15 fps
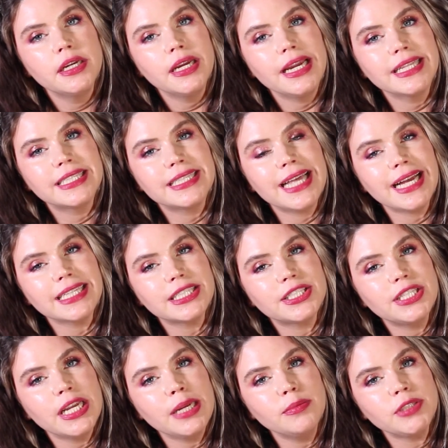It's that
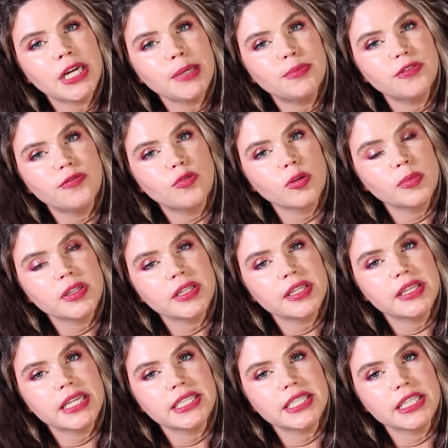same type of formula
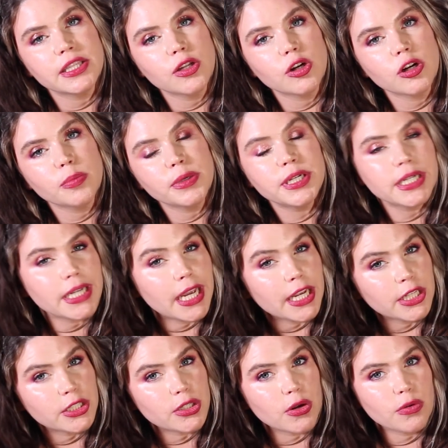that's in the Urban Decay
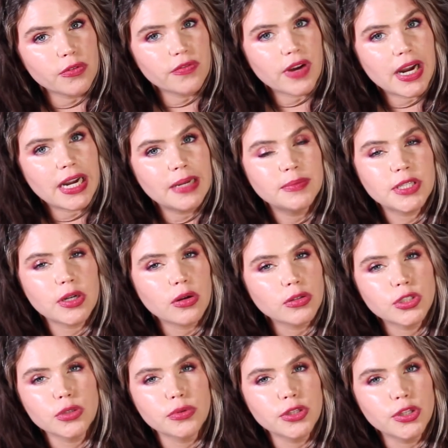Stone Vibes and
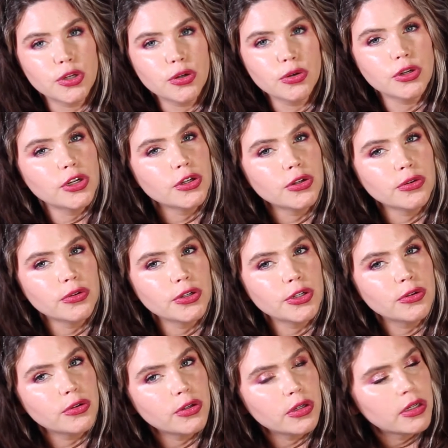also in the Huda
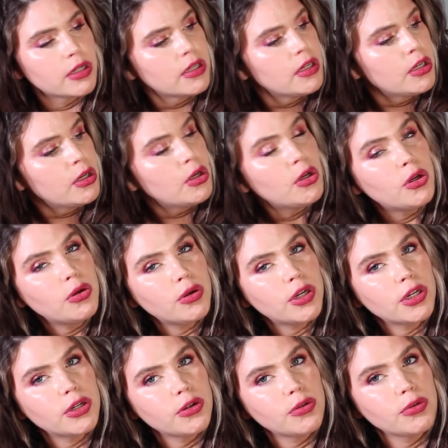
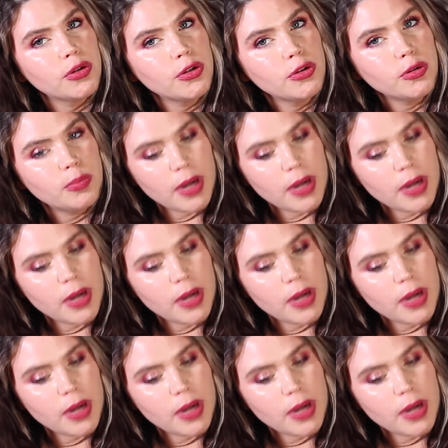New Nude